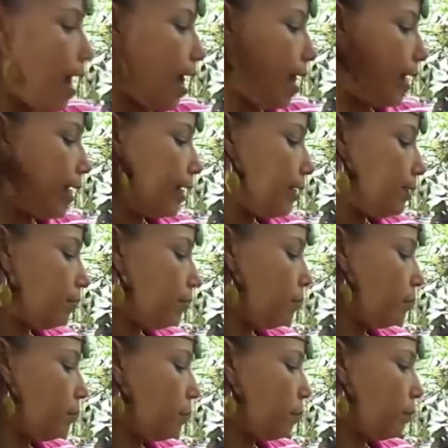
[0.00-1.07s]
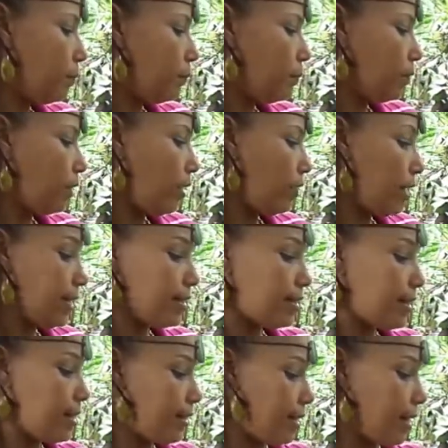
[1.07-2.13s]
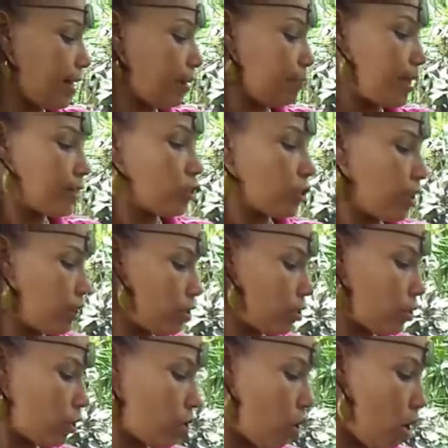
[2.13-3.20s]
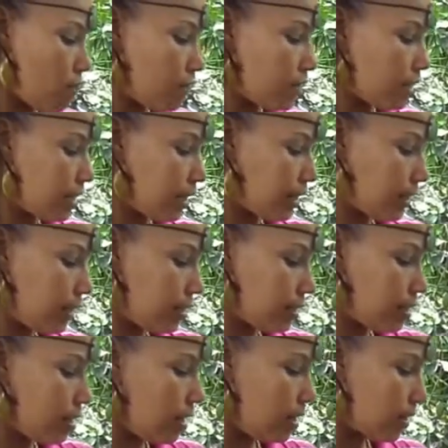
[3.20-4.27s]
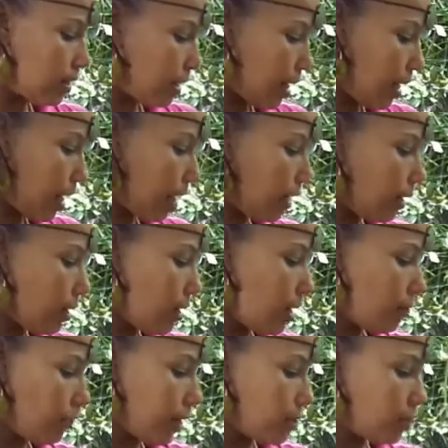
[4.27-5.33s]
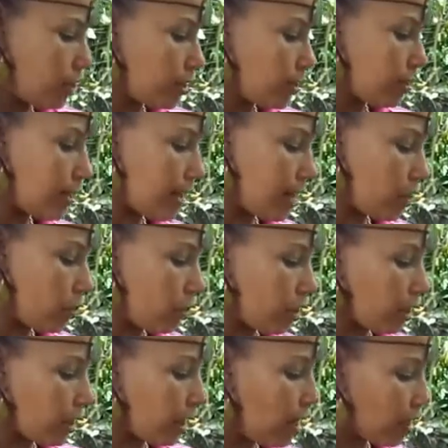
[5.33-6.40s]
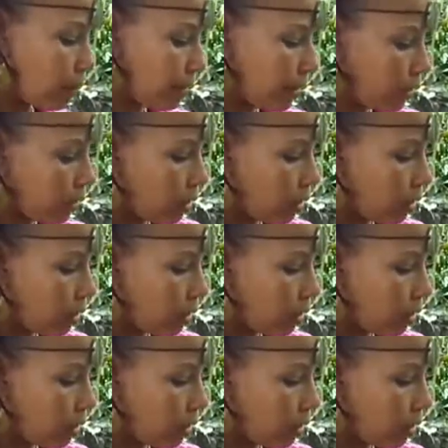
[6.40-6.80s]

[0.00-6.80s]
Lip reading: and that's it. And I'm actually going to start harvesting these today. Then you're going to cut them at